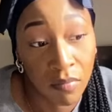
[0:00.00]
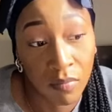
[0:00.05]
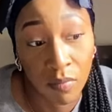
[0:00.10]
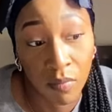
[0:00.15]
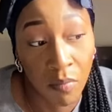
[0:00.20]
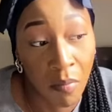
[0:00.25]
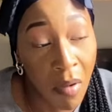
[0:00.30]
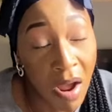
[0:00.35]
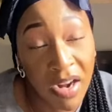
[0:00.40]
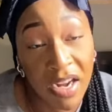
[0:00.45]

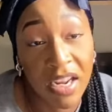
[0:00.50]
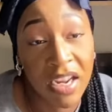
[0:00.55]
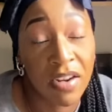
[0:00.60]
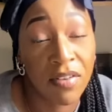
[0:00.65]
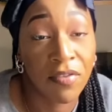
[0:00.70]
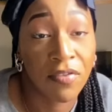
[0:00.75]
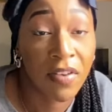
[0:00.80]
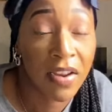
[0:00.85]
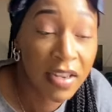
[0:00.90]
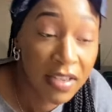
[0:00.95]
Money can
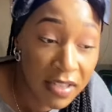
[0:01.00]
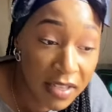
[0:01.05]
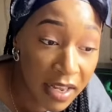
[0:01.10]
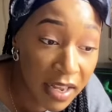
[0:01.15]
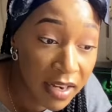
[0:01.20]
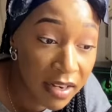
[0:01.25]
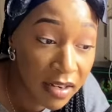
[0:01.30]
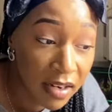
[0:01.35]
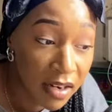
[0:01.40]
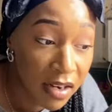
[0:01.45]
fix
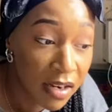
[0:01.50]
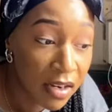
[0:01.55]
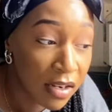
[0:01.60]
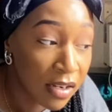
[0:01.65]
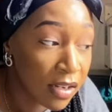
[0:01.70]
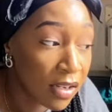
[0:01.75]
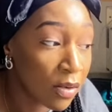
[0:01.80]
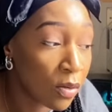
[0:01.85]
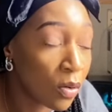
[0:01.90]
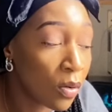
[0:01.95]
it,
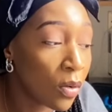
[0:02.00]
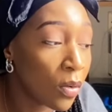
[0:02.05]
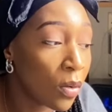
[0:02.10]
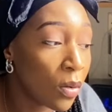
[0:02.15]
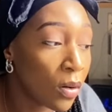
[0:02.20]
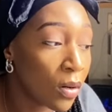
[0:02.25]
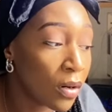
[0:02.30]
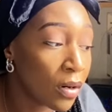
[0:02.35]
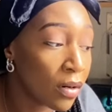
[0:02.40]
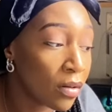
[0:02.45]

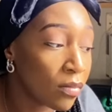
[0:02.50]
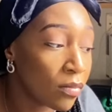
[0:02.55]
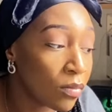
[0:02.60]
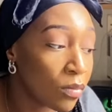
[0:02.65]
or